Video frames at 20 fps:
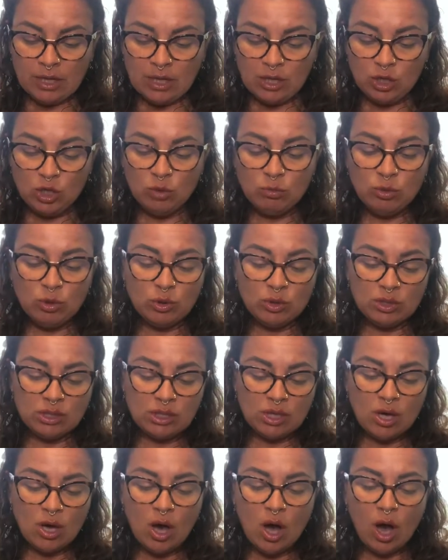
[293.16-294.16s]
new
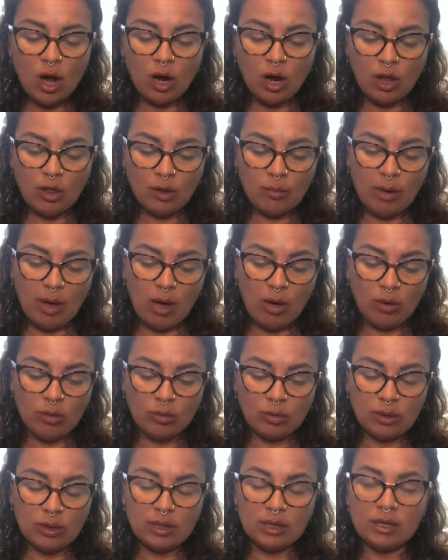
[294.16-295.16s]
moons are all
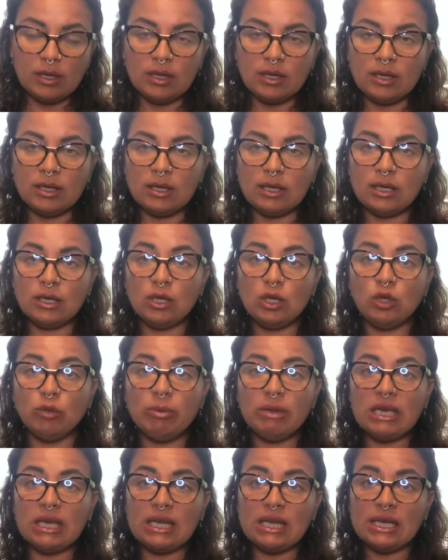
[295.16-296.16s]
about new
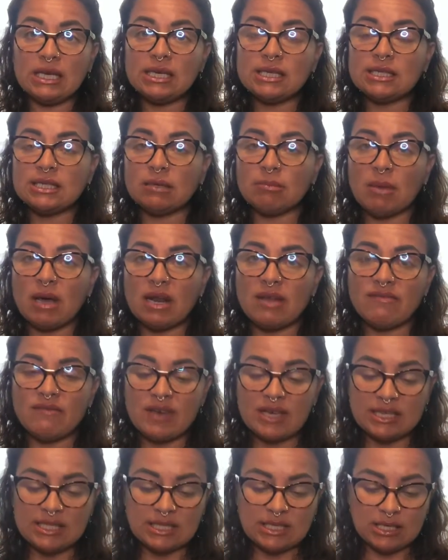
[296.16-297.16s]
beginnings and
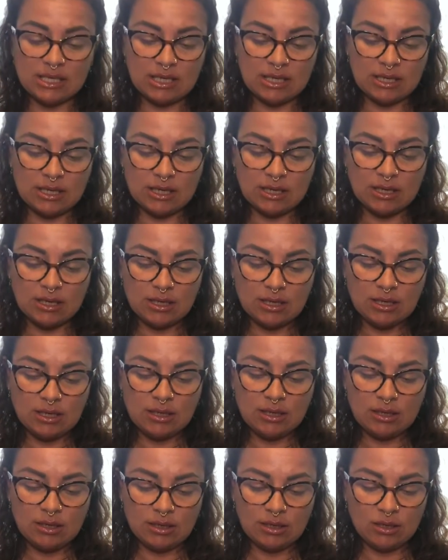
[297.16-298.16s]
manifesting
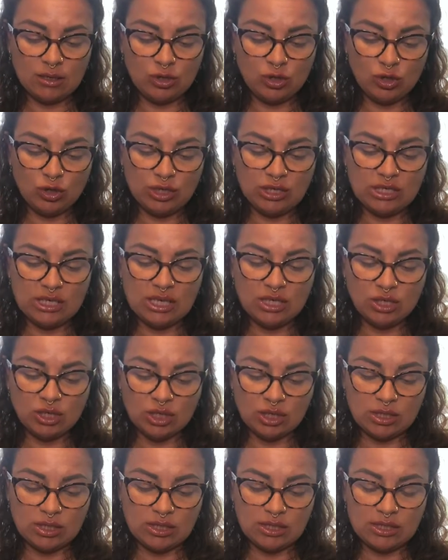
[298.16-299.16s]
your
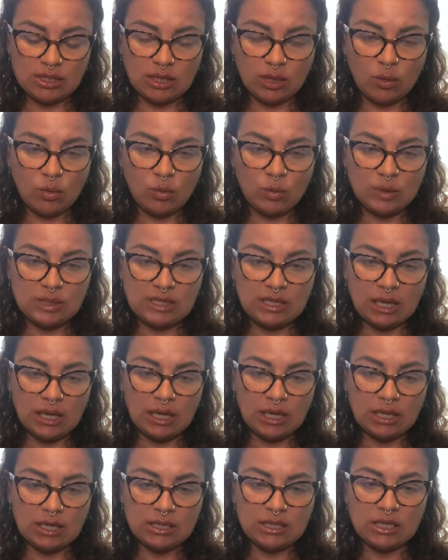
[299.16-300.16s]
intentions, like
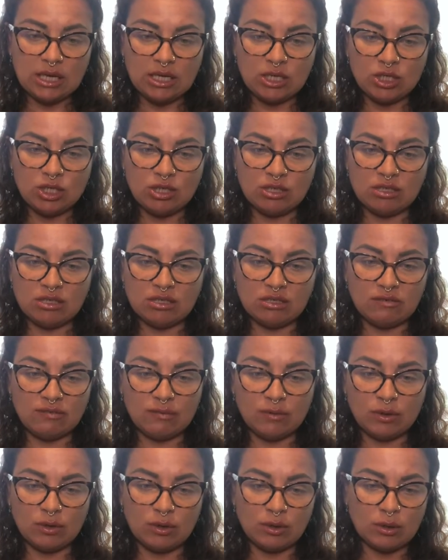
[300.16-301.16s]
setting intentions
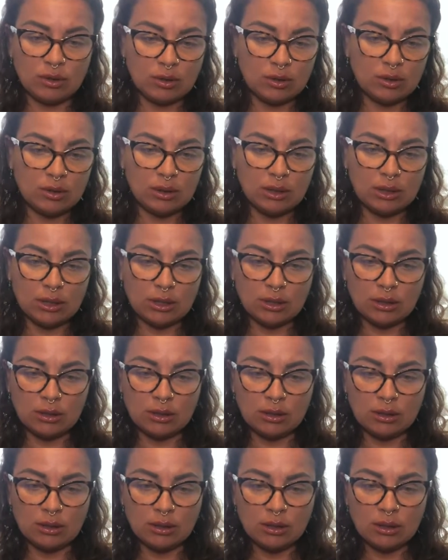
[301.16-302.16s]
for the